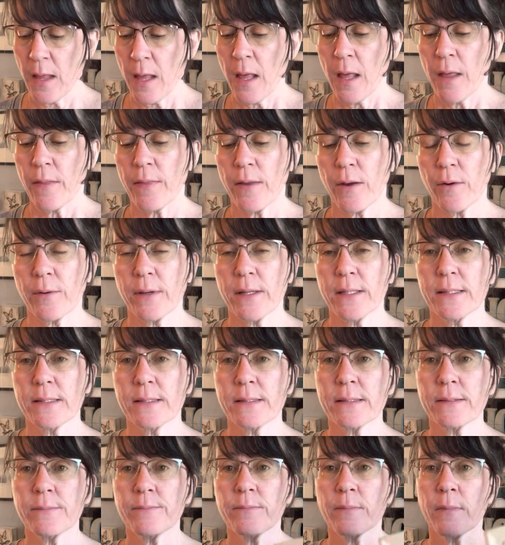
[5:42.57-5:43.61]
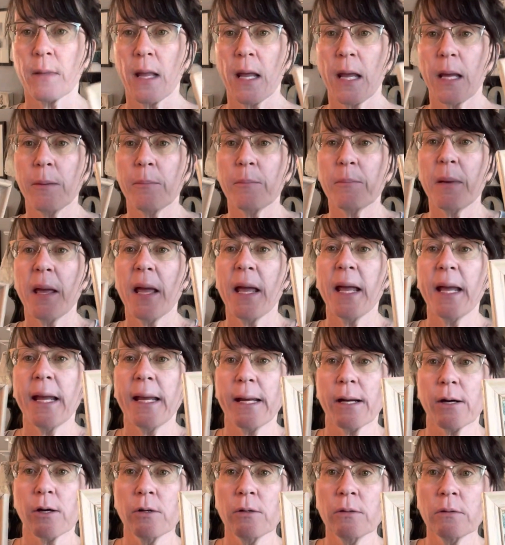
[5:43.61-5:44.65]
There is a
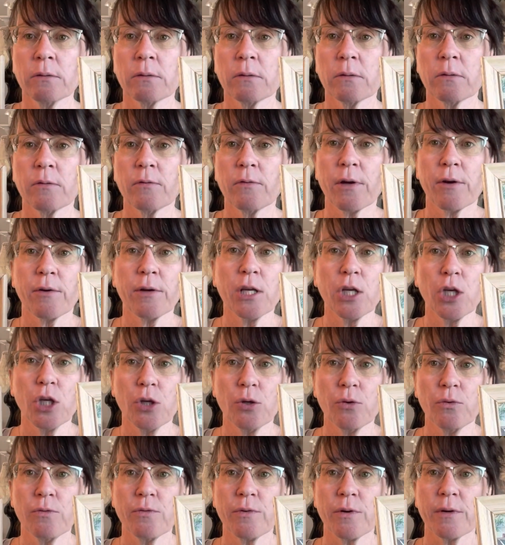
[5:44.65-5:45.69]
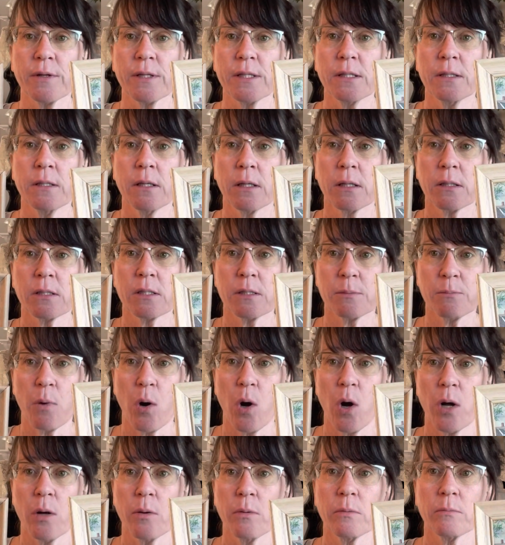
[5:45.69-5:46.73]
pair, very cute, very
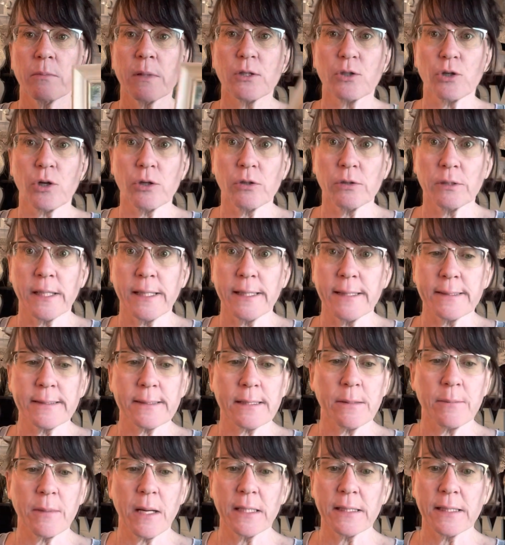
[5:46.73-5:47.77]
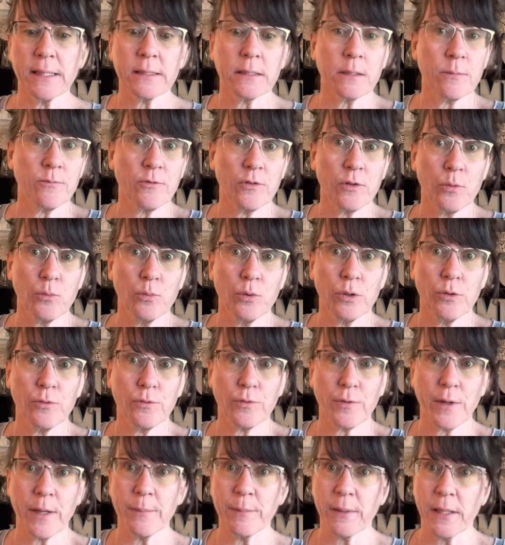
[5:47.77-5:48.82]
small. My daughter likes them. I liked them for the wooden
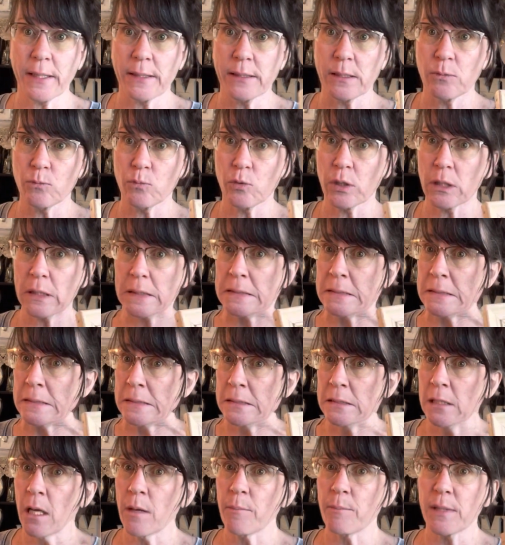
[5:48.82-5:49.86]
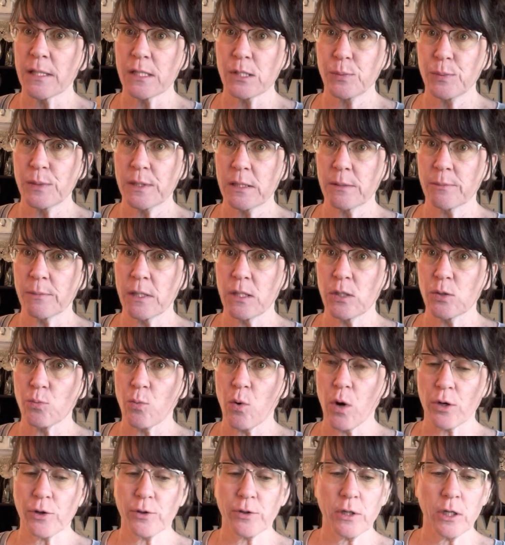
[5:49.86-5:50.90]
frame, but I didn't want to mess with somebody's
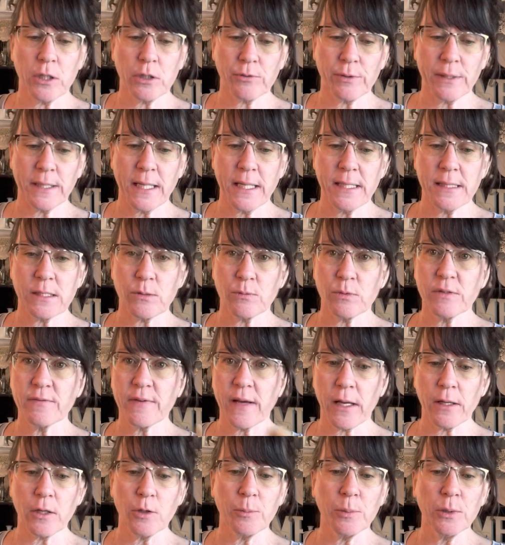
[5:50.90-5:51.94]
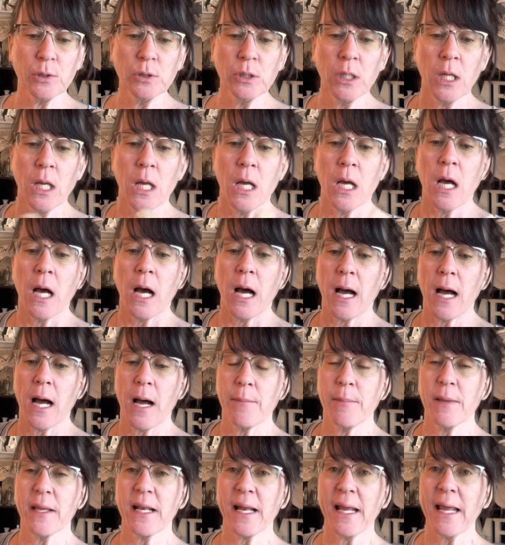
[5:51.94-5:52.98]
watercolor in case it was valuable.
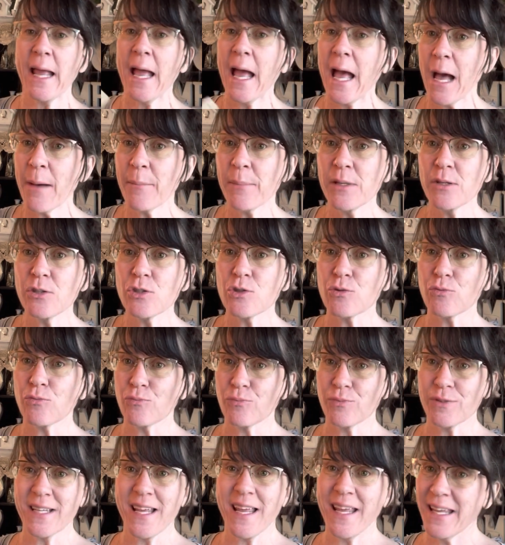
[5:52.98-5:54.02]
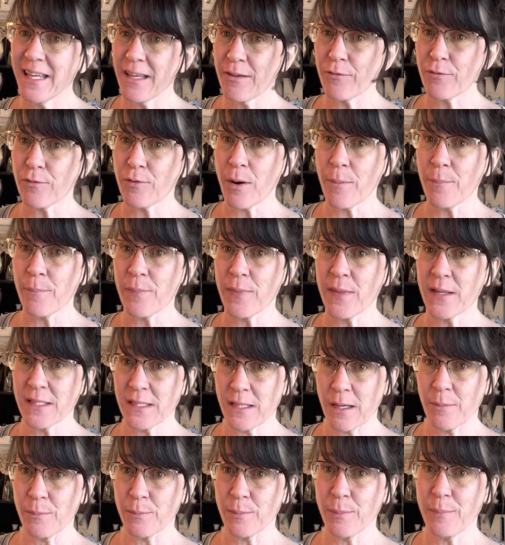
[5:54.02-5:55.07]
And I happened to take it from the
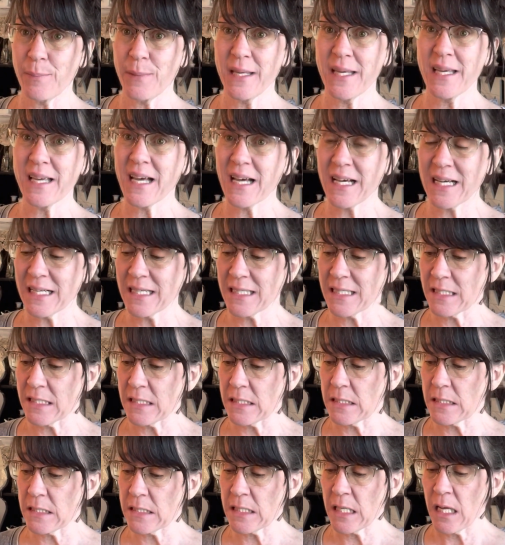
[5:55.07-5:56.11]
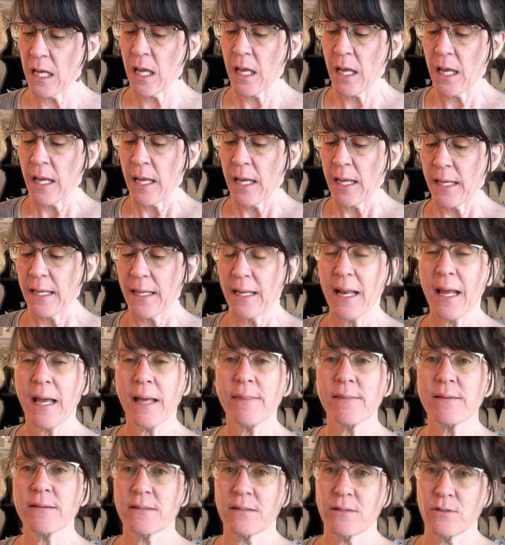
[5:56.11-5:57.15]
dump because it had
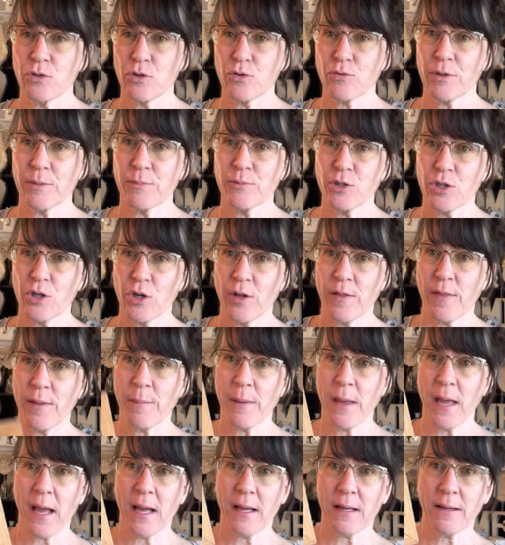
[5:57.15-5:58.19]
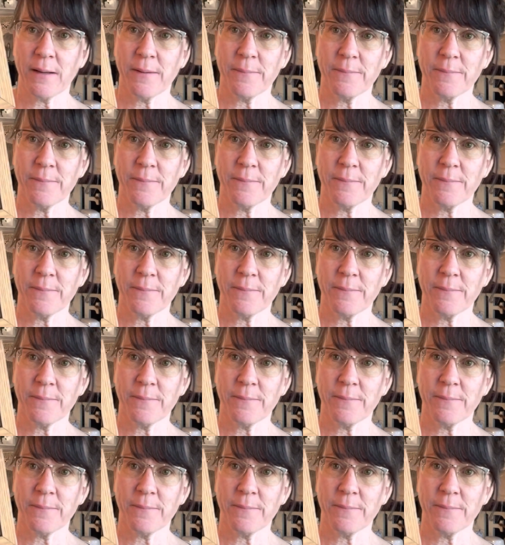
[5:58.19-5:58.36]
this inscription on the back.